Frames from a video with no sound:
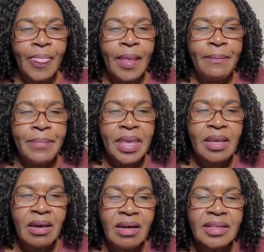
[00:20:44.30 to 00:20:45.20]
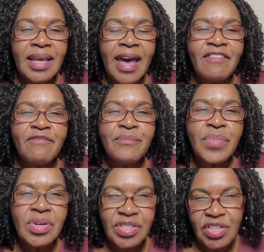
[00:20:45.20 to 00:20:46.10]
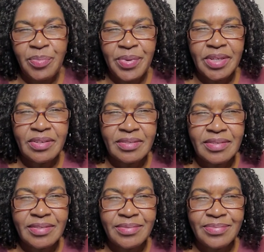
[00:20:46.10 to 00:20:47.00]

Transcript: May God have mercy upon us.